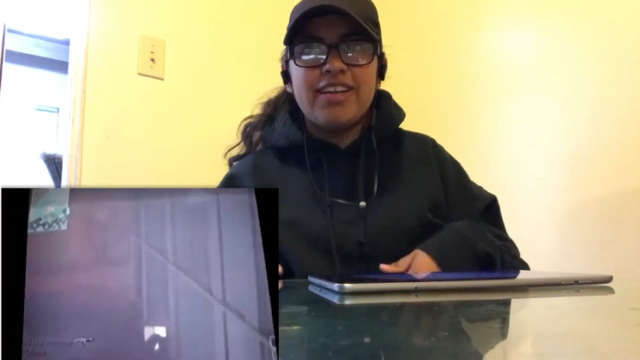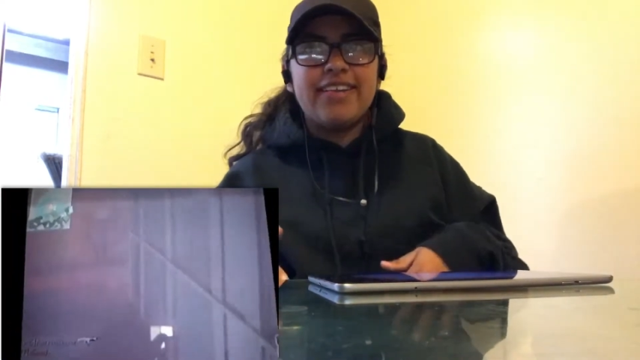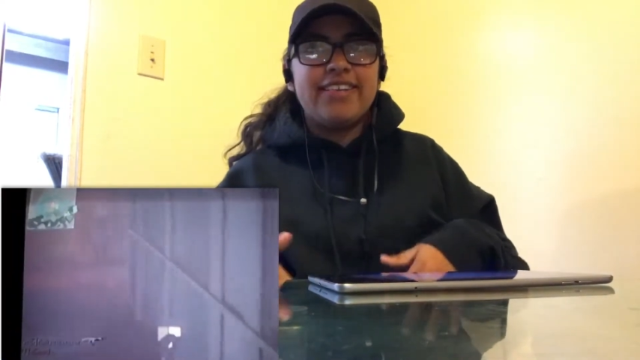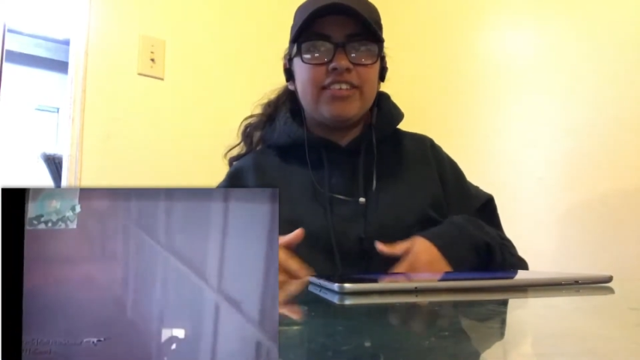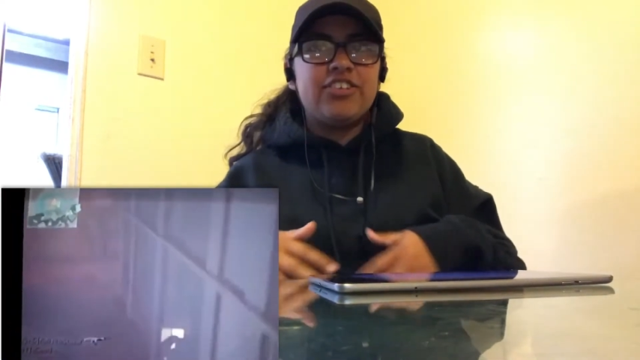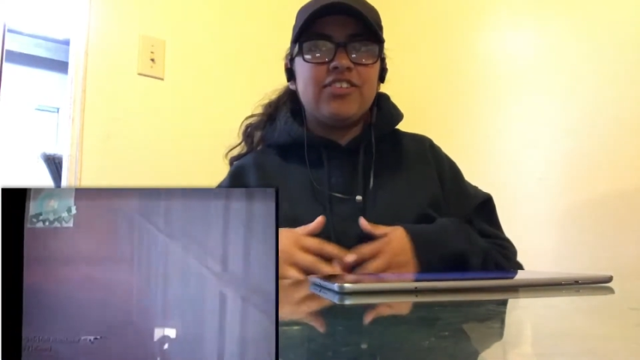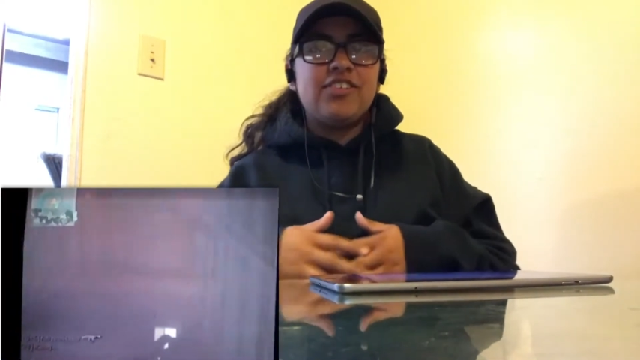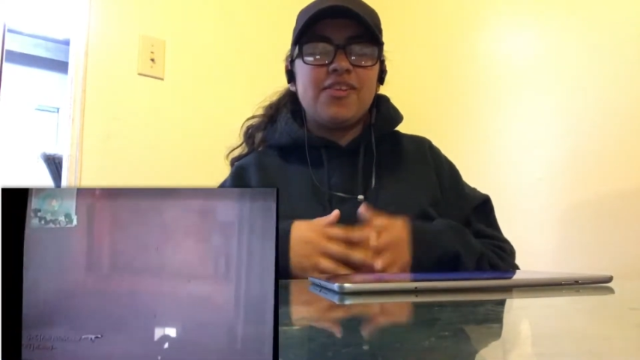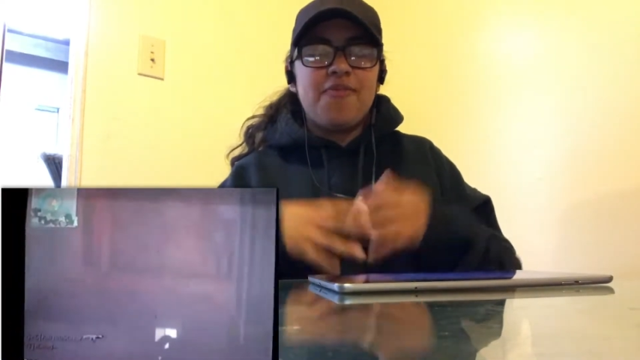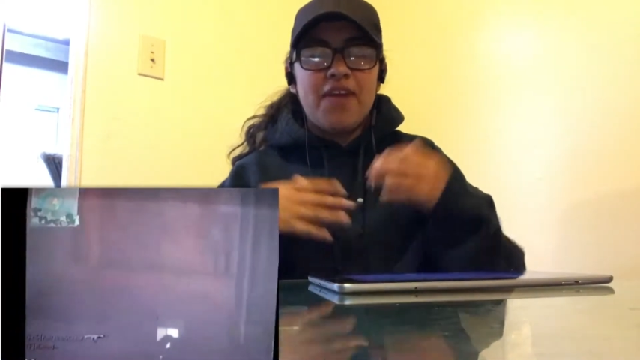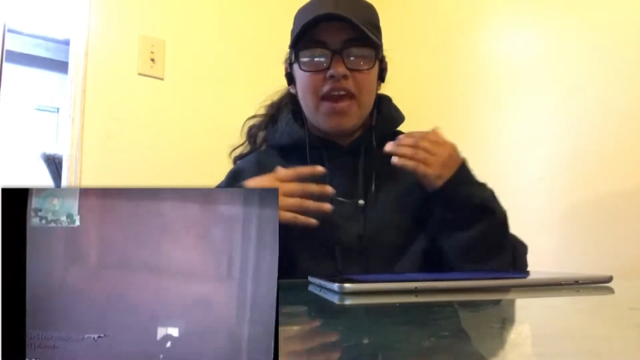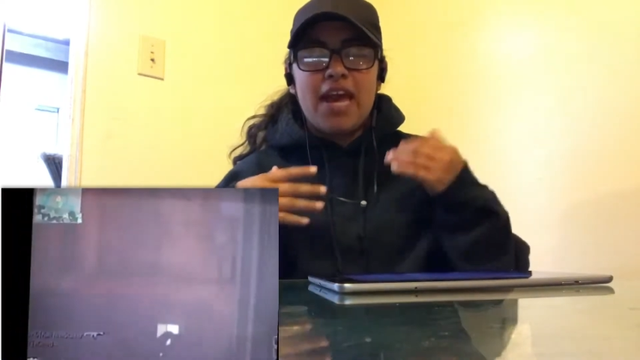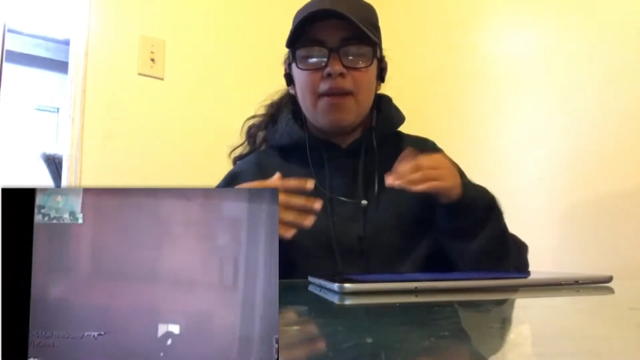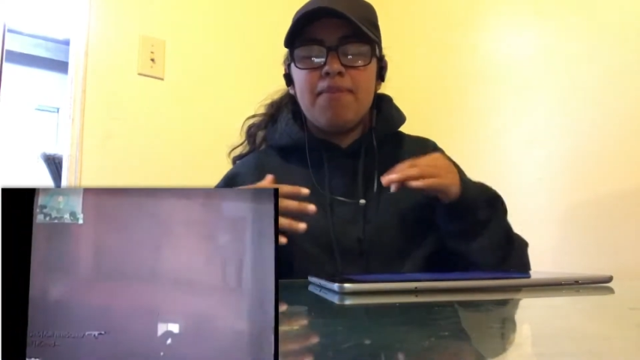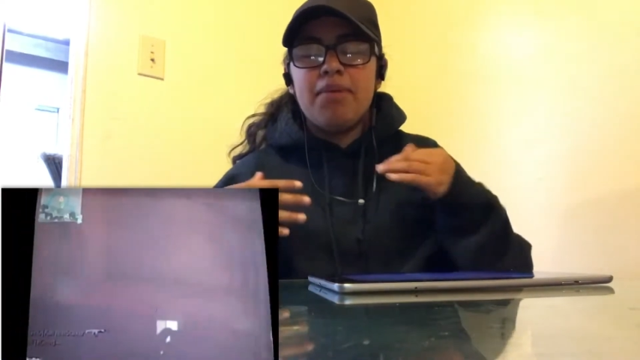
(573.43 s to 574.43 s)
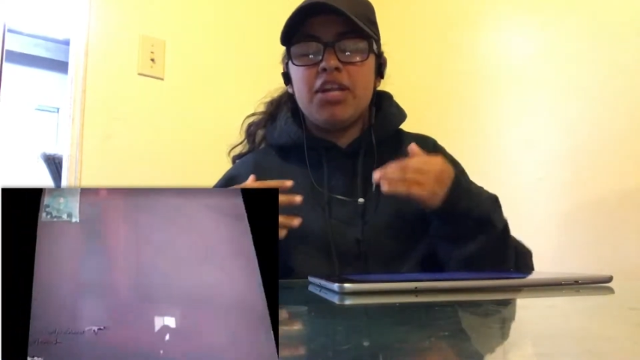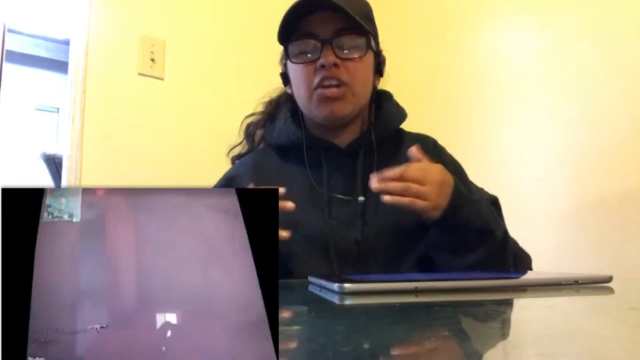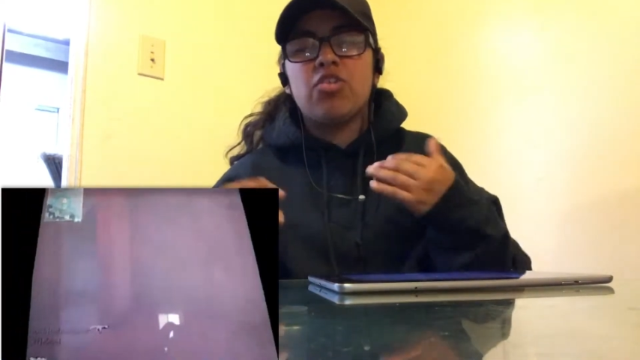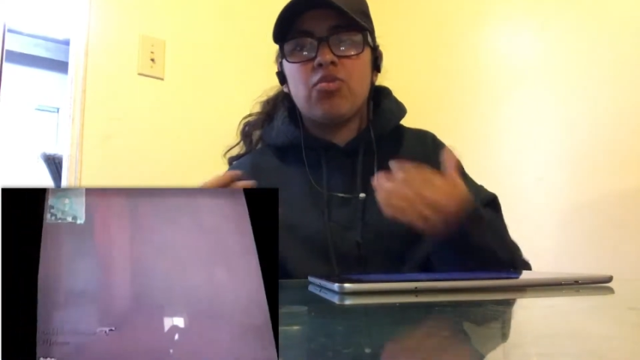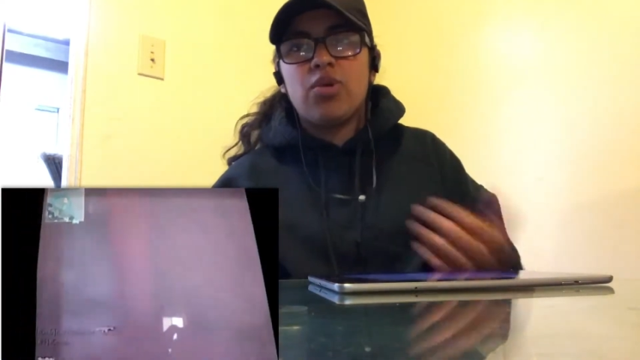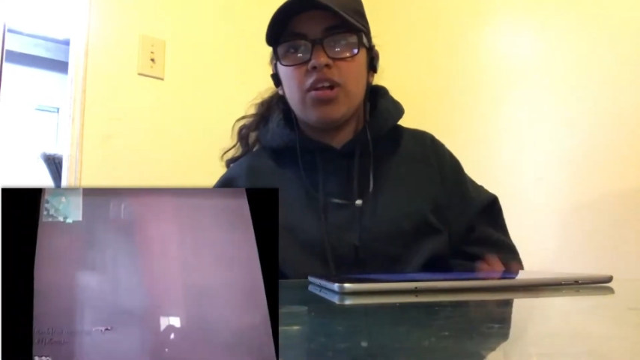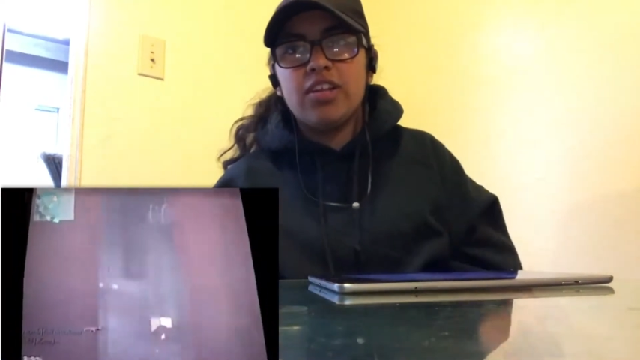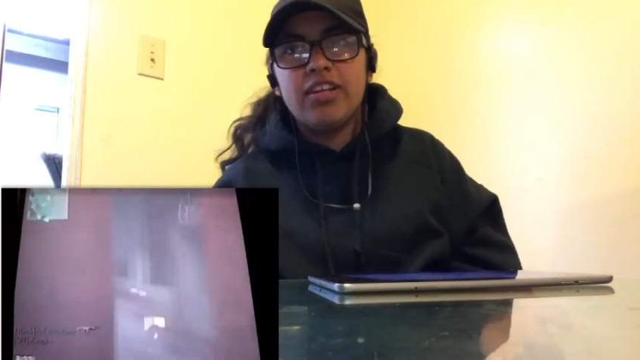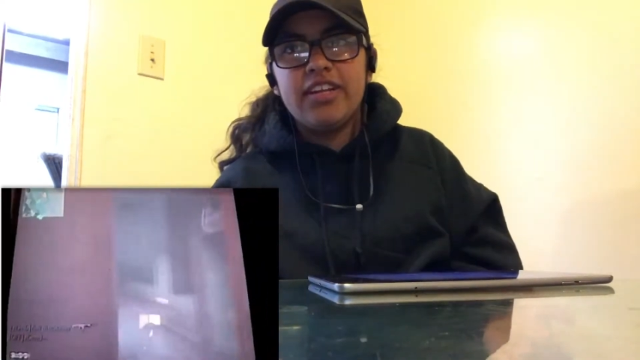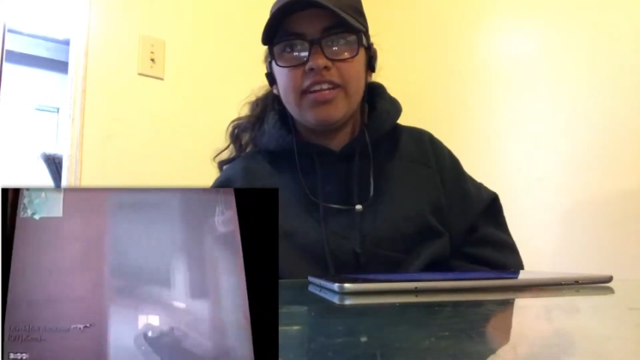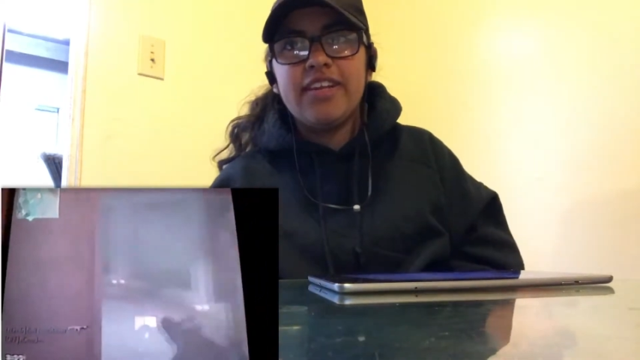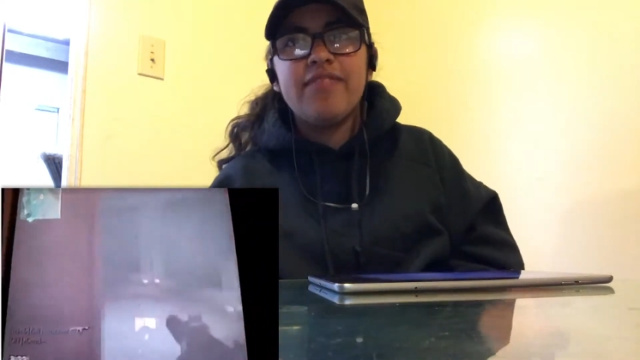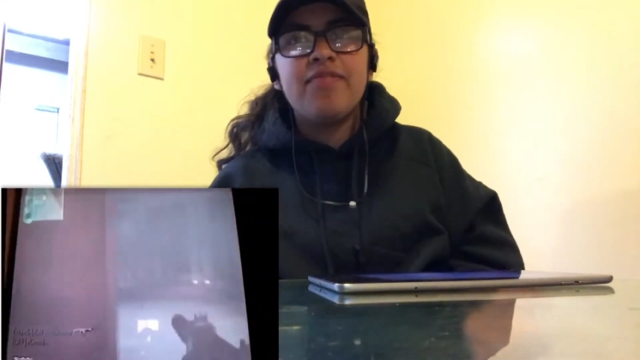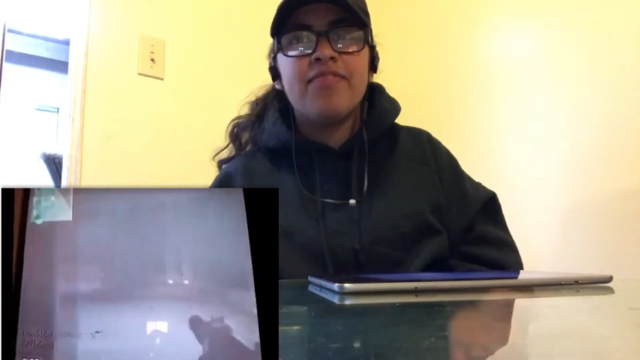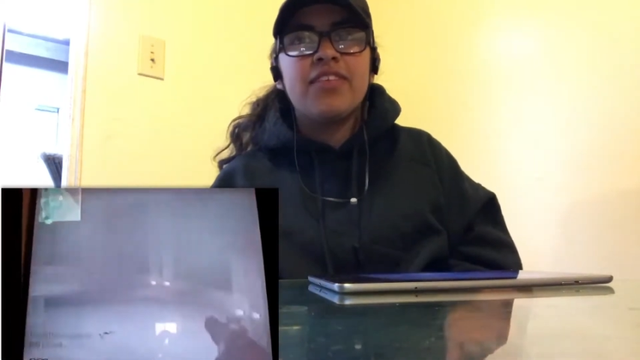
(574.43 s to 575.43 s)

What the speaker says: It's just if I had better quality.